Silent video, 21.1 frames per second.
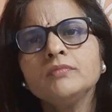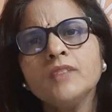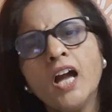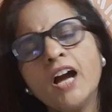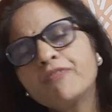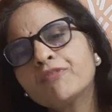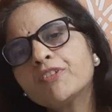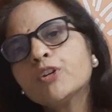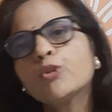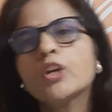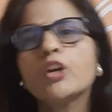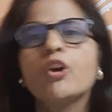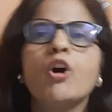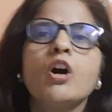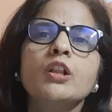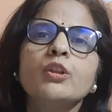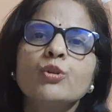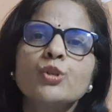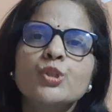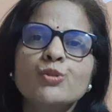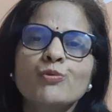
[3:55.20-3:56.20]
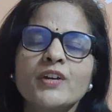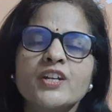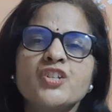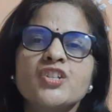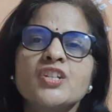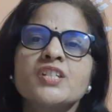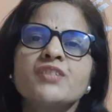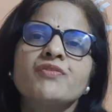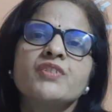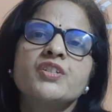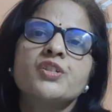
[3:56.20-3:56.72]
after doing all those
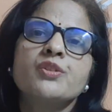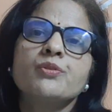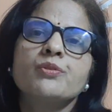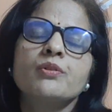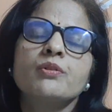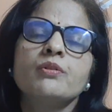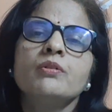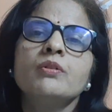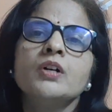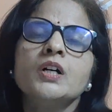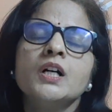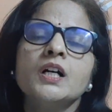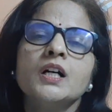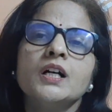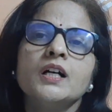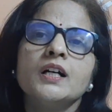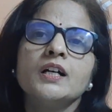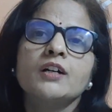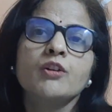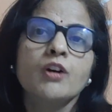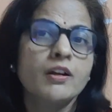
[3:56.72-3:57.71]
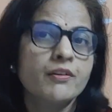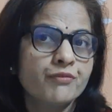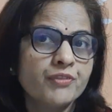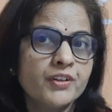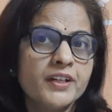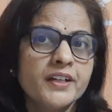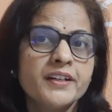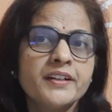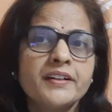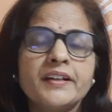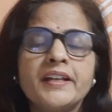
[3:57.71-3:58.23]
questions which you know
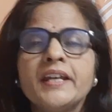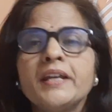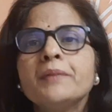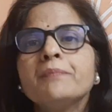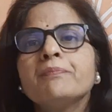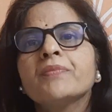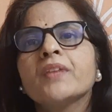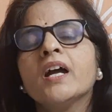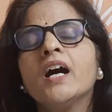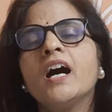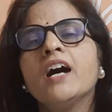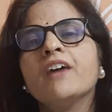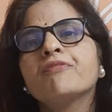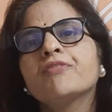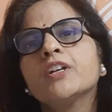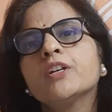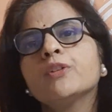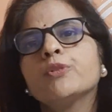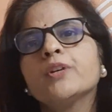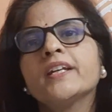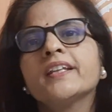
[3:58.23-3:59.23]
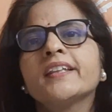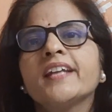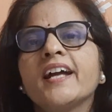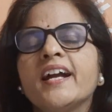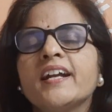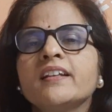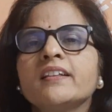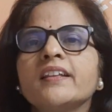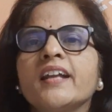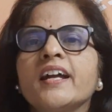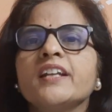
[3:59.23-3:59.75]
confidently, after doing
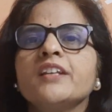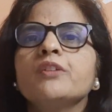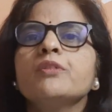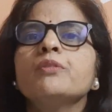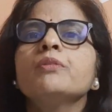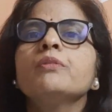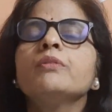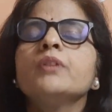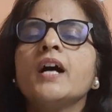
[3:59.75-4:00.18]
that, then you